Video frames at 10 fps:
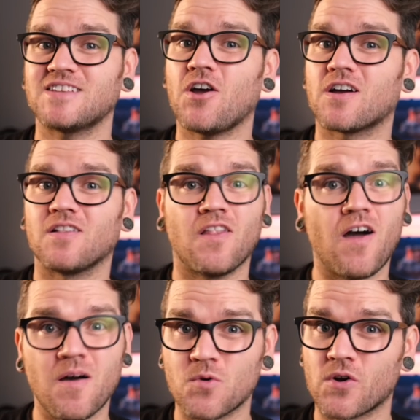talk a
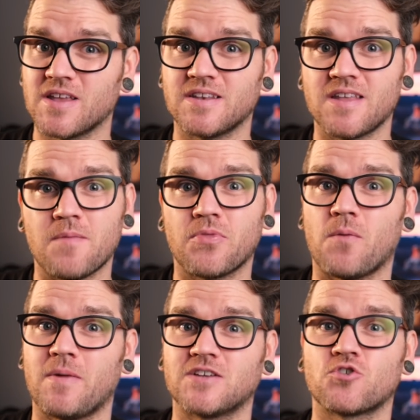lot more in depth
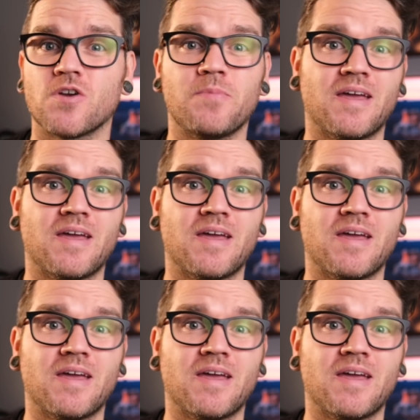on my trip,